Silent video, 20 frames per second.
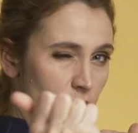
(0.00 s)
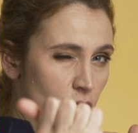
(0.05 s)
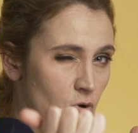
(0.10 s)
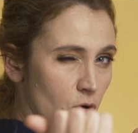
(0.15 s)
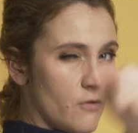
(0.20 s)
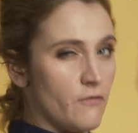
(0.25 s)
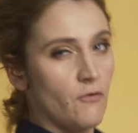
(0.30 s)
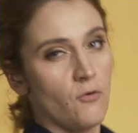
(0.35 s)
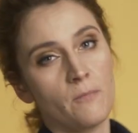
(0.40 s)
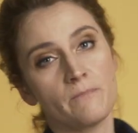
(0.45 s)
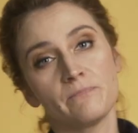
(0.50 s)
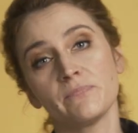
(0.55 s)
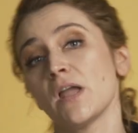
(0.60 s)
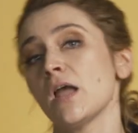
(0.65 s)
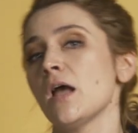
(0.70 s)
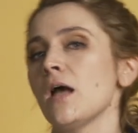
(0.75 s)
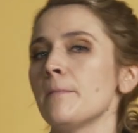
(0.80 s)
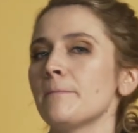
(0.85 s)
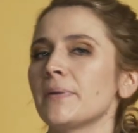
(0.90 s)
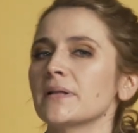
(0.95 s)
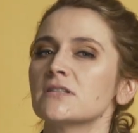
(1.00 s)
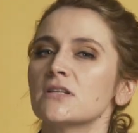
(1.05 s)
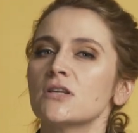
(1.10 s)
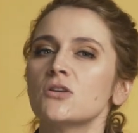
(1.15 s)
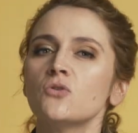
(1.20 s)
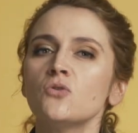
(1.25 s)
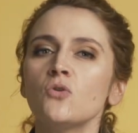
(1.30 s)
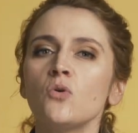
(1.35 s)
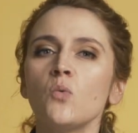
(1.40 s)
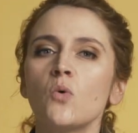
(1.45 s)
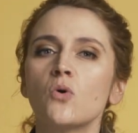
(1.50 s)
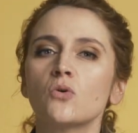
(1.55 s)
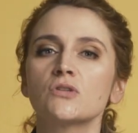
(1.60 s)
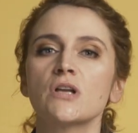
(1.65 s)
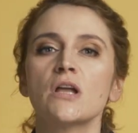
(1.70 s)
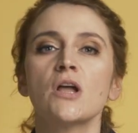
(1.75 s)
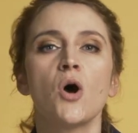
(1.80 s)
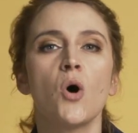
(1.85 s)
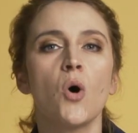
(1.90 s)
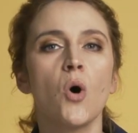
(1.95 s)
Kung Fu. But you know
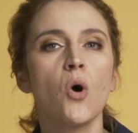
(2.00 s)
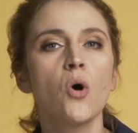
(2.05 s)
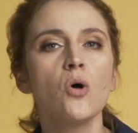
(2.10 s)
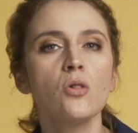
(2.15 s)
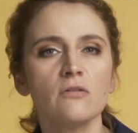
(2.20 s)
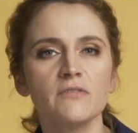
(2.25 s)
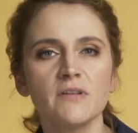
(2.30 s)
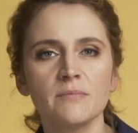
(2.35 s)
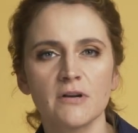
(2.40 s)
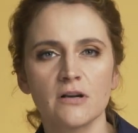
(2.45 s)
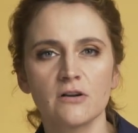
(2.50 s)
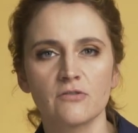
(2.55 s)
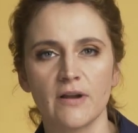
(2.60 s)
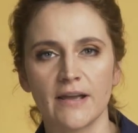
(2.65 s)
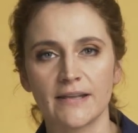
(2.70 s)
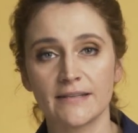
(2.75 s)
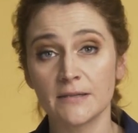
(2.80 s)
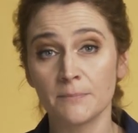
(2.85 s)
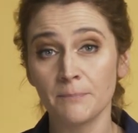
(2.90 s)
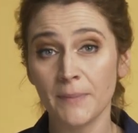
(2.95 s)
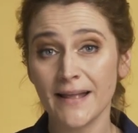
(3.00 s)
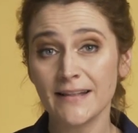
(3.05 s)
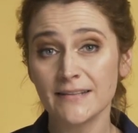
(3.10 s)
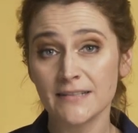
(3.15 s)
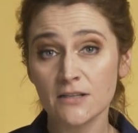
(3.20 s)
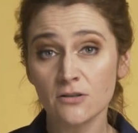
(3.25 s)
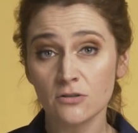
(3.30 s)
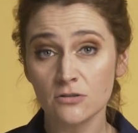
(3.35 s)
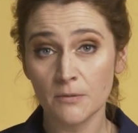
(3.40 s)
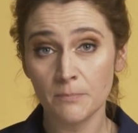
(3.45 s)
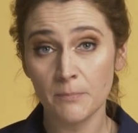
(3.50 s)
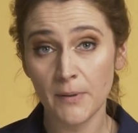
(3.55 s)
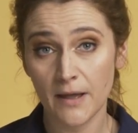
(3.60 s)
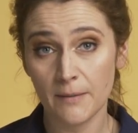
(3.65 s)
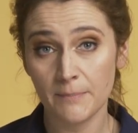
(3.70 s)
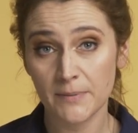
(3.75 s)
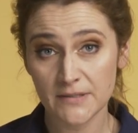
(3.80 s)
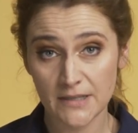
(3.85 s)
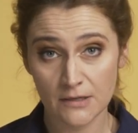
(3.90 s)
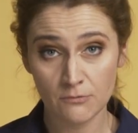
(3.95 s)
what? All of them are great depending on the
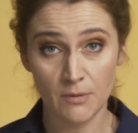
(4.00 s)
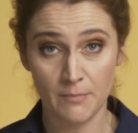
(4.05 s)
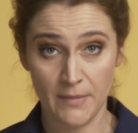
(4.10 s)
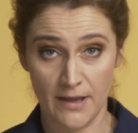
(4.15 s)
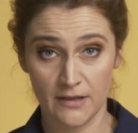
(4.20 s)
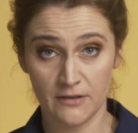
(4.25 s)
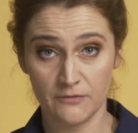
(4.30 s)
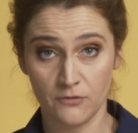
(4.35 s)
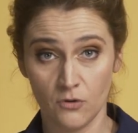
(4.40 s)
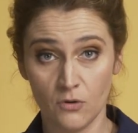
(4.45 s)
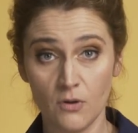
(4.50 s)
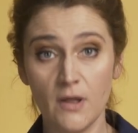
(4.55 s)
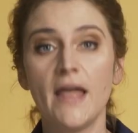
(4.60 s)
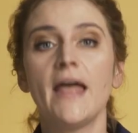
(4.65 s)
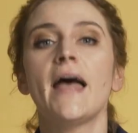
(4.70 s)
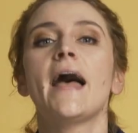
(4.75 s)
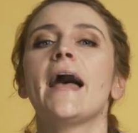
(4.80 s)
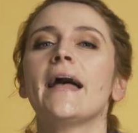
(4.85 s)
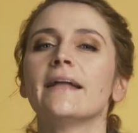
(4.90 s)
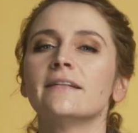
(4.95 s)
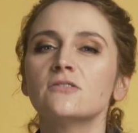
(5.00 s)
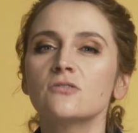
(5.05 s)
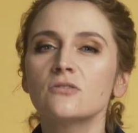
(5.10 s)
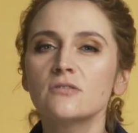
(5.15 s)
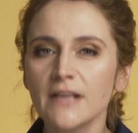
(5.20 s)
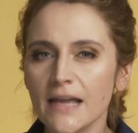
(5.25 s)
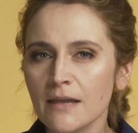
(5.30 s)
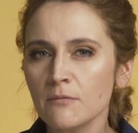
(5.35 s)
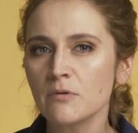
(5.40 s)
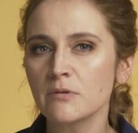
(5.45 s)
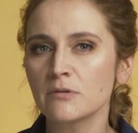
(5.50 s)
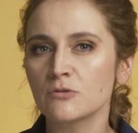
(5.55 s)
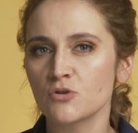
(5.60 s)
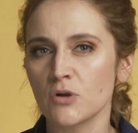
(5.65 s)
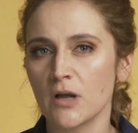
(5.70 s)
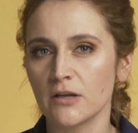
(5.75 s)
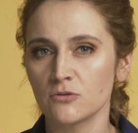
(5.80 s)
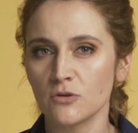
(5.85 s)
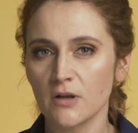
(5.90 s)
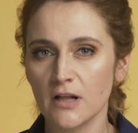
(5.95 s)
purpose they were made for. And today we will
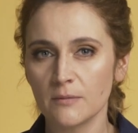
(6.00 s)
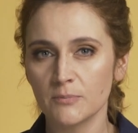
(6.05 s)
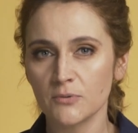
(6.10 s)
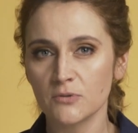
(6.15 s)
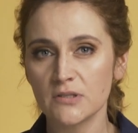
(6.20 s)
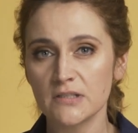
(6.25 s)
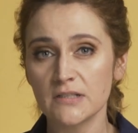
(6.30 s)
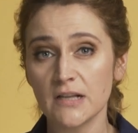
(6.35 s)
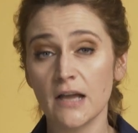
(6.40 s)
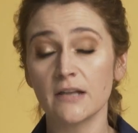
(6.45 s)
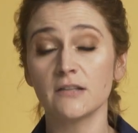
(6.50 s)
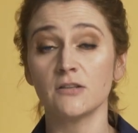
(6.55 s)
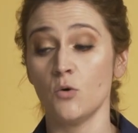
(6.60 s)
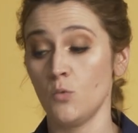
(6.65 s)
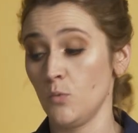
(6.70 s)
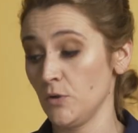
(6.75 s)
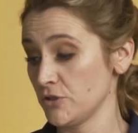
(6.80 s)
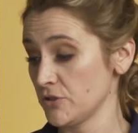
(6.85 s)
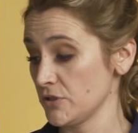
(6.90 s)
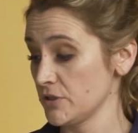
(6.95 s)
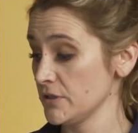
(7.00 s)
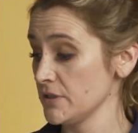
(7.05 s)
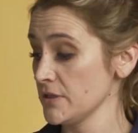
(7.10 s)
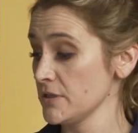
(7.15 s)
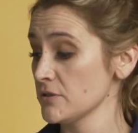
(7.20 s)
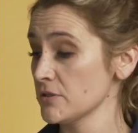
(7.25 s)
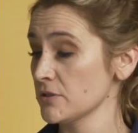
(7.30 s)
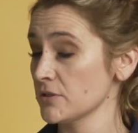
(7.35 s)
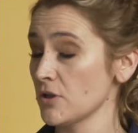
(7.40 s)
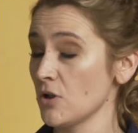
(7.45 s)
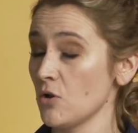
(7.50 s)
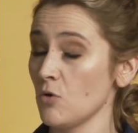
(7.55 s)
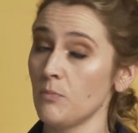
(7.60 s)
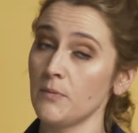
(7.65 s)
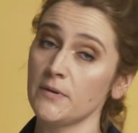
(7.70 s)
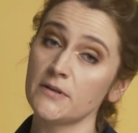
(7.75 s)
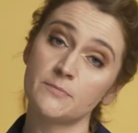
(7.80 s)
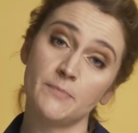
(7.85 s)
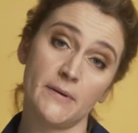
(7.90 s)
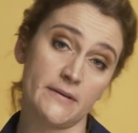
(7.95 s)
try to help you decide which oscilloscope
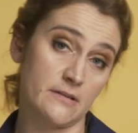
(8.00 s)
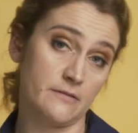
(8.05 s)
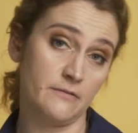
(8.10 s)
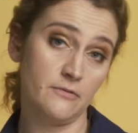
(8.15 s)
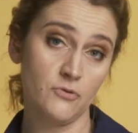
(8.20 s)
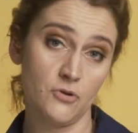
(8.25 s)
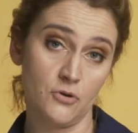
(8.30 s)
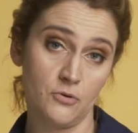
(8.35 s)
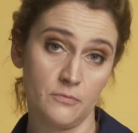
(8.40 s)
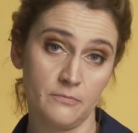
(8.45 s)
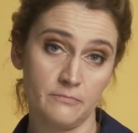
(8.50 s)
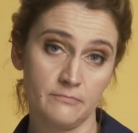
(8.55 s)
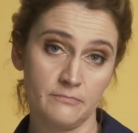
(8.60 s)
is better for you.